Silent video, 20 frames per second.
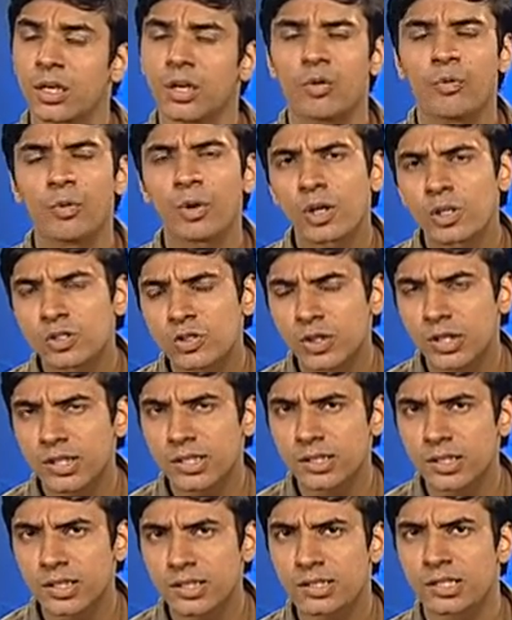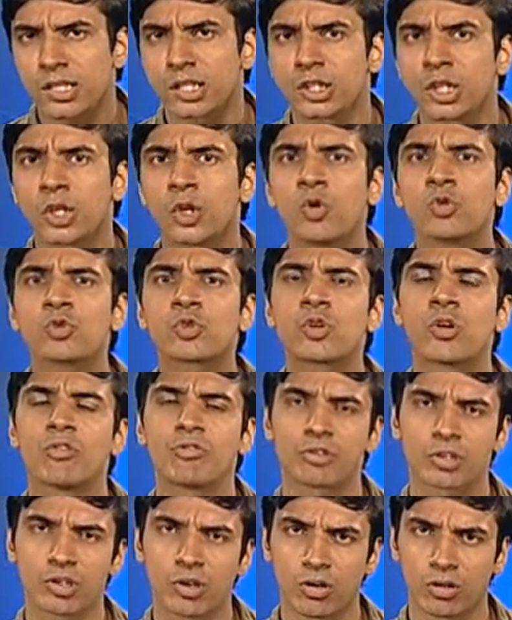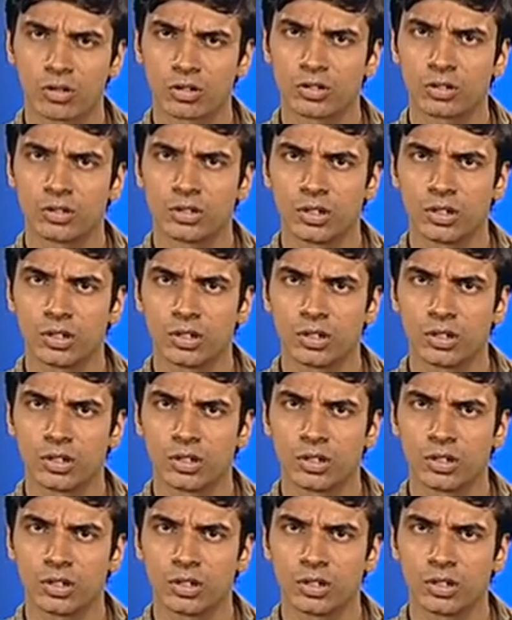We also discussed the notion of torque,